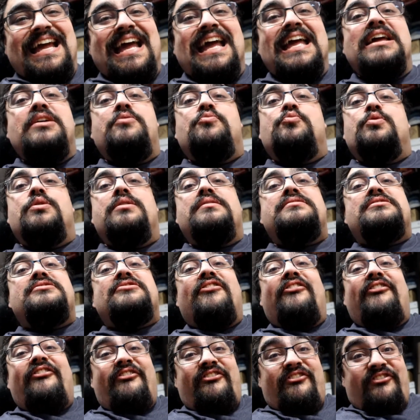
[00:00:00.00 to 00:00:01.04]
It was
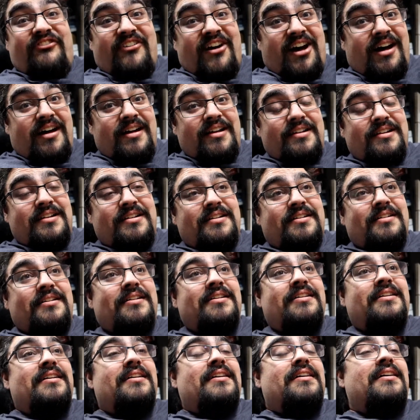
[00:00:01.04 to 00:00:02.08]
fun.
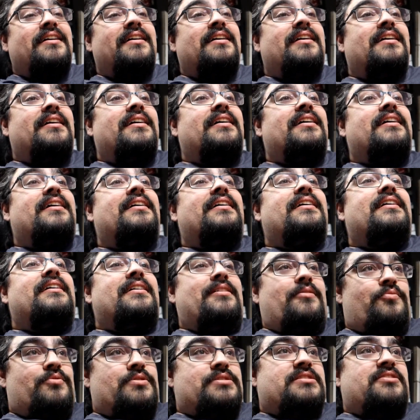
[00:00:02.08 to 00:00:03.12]

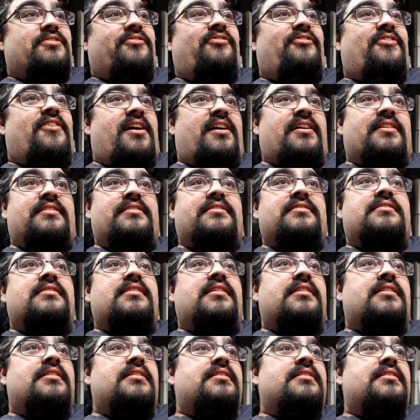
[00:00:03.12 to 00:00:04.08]
It was fun.